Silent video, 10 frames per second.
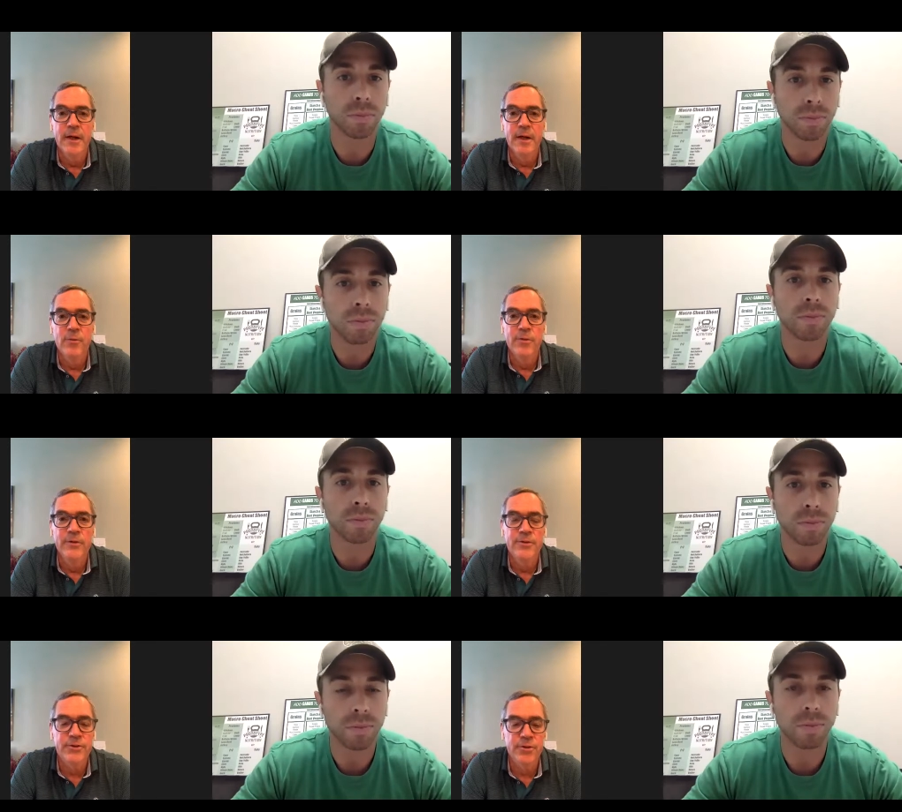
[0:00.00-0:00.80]
Speaker 1: uh, with
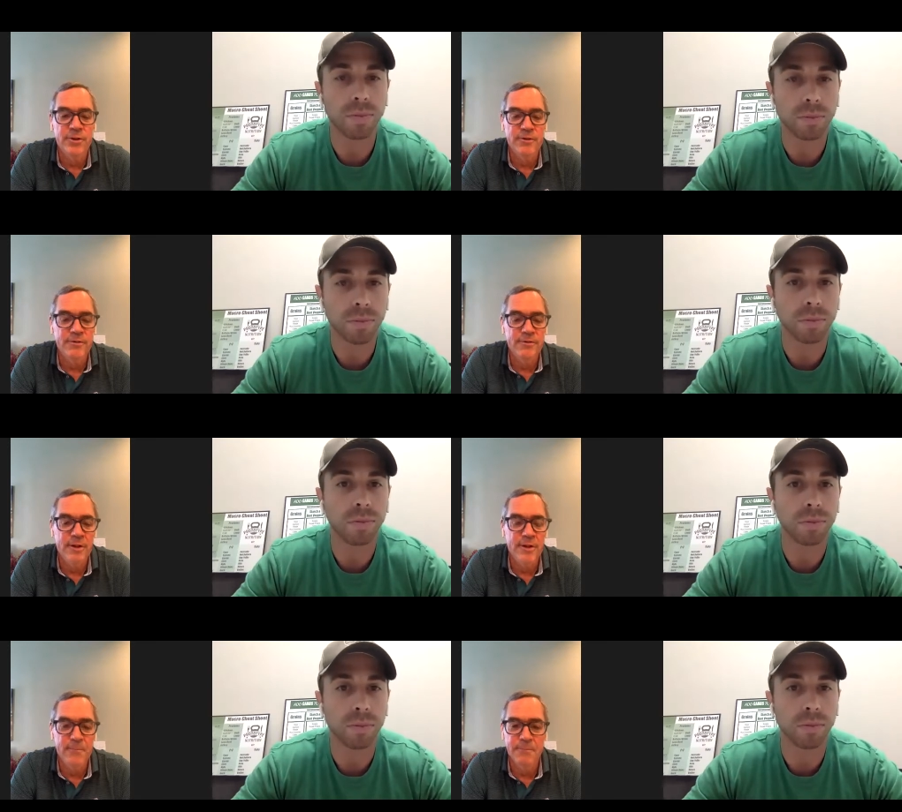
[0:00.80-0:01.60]
insurance.
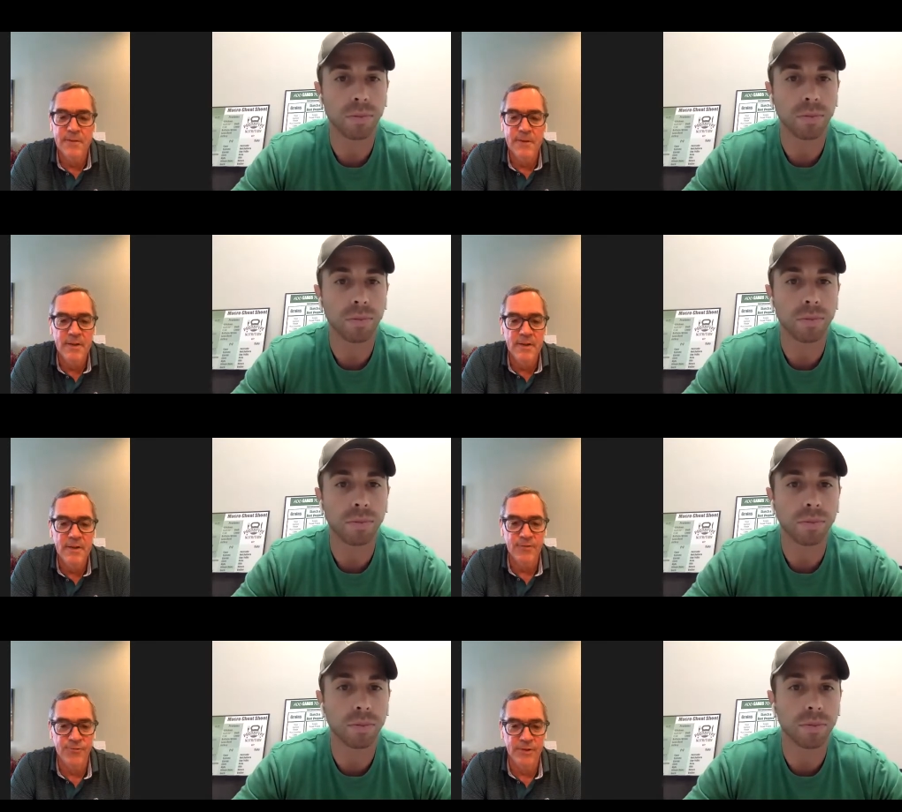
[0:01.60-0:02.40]
Um,
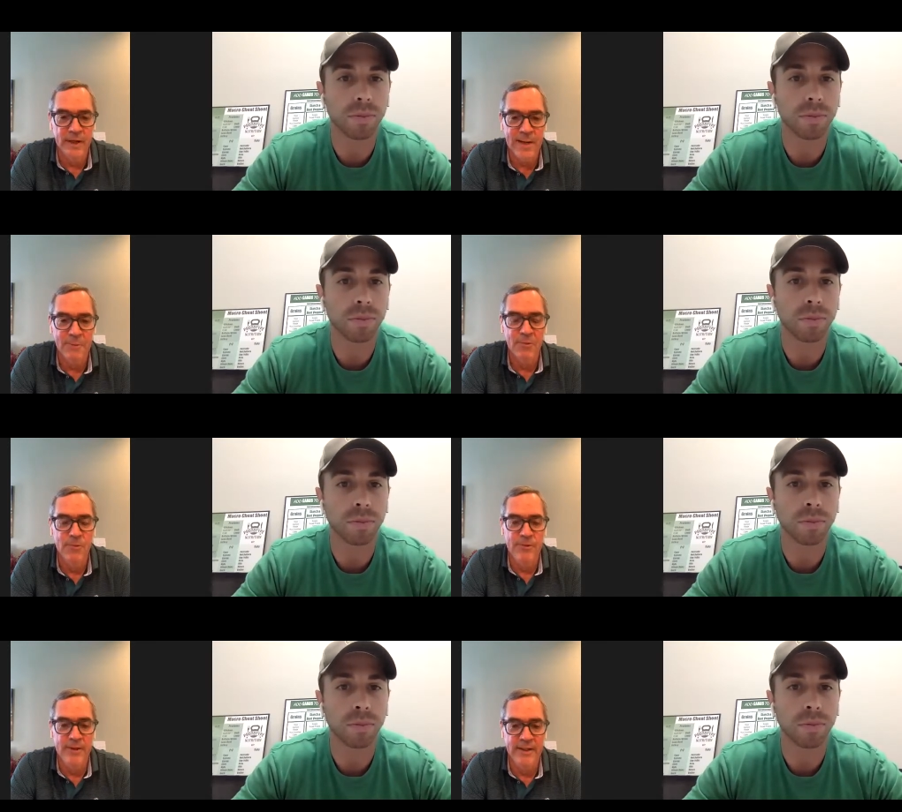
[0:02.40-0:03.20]
he's phenomenal
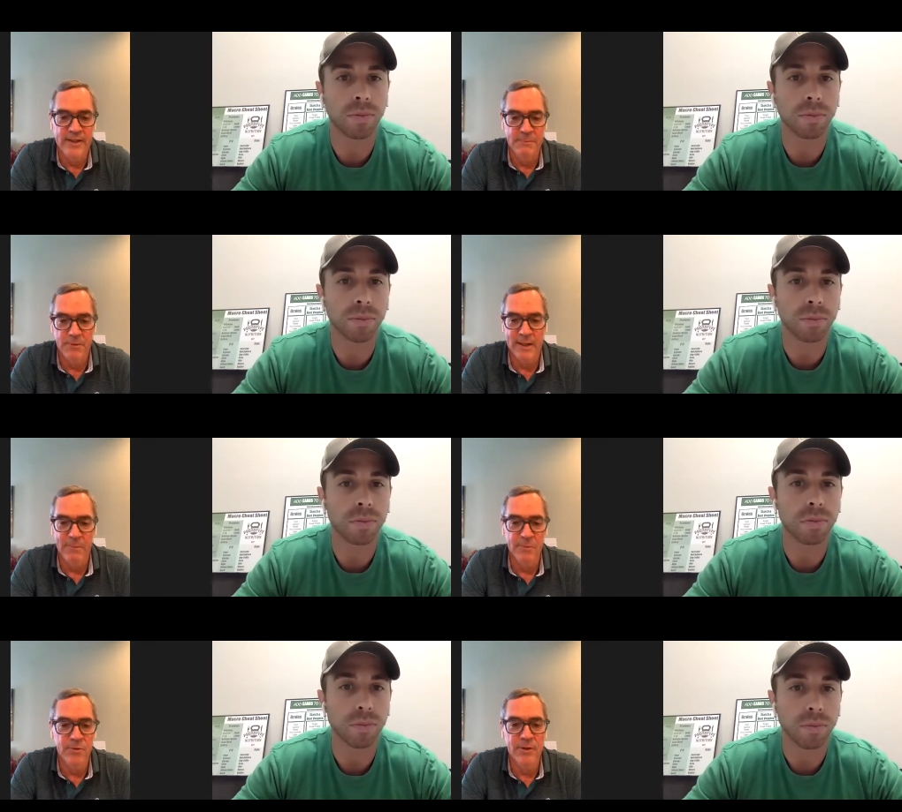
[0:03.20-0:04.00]
with any
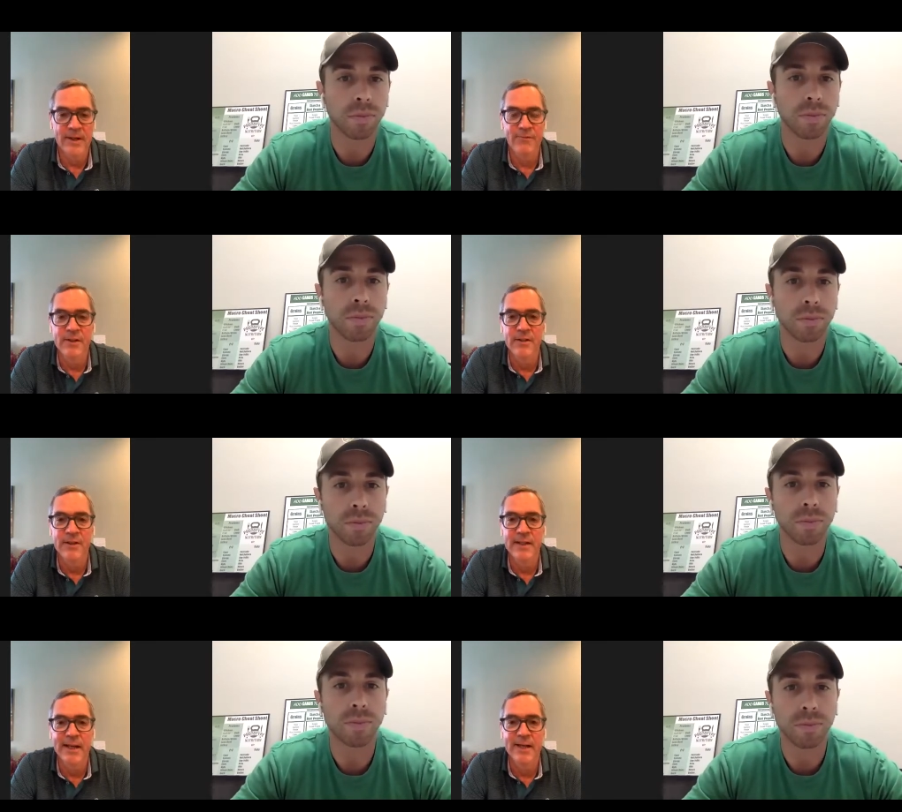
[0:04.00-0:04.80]
problem you have, anything
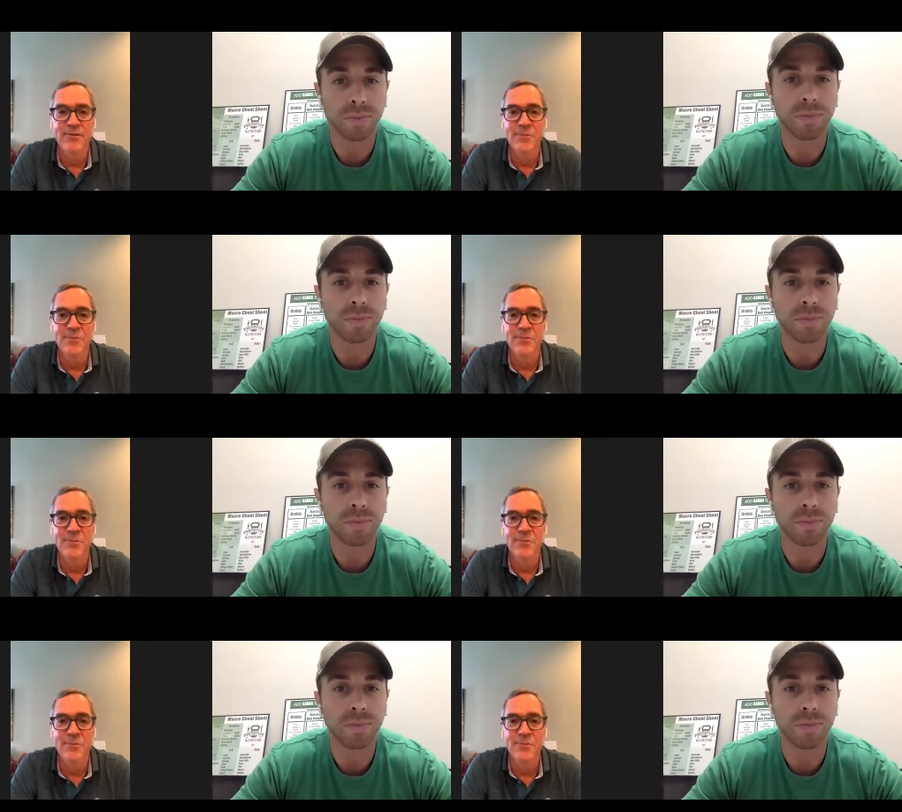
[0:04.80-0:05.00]
he has.